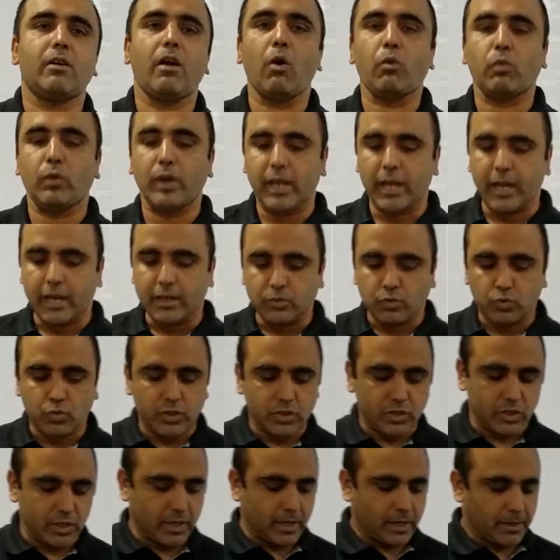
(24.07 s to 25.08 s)
routing and
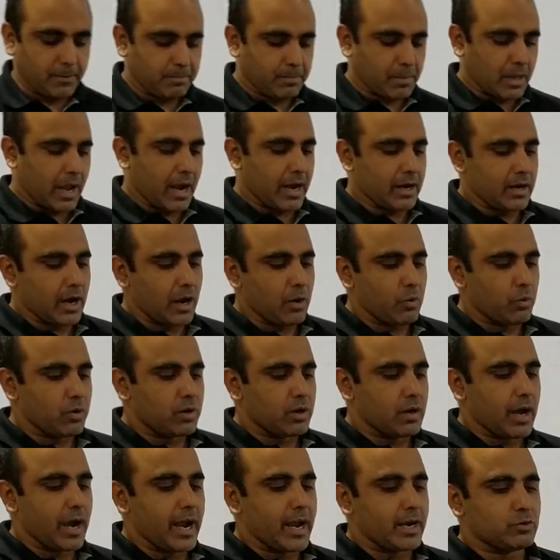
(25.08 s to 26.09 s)
switching, and I
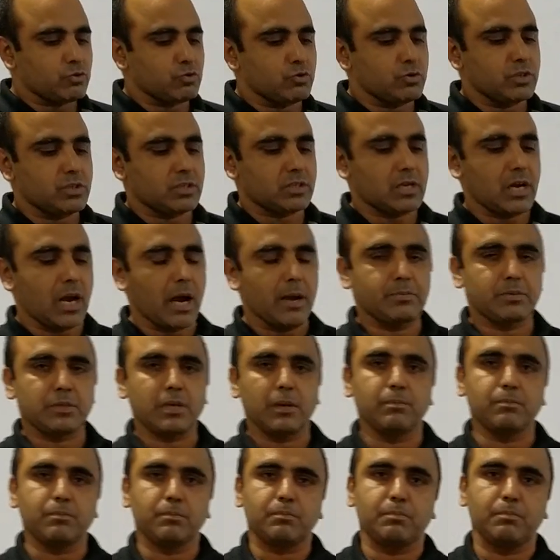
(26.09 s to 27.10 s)
would like to describe
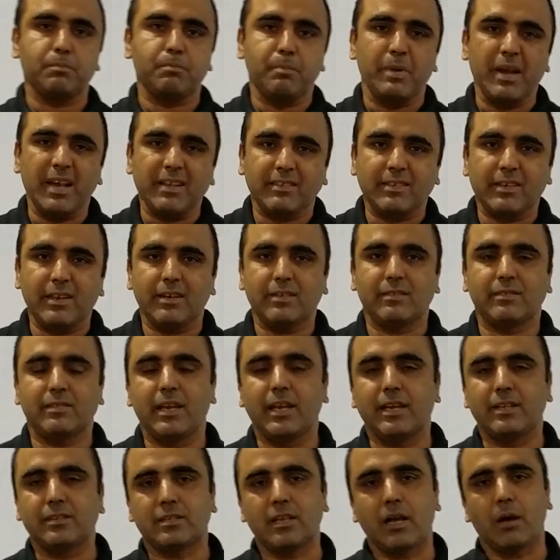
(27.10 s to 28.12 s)
some basic
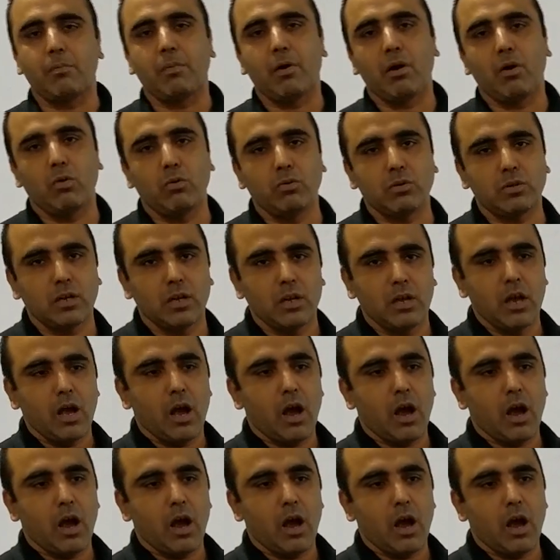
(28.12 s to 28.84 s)
things about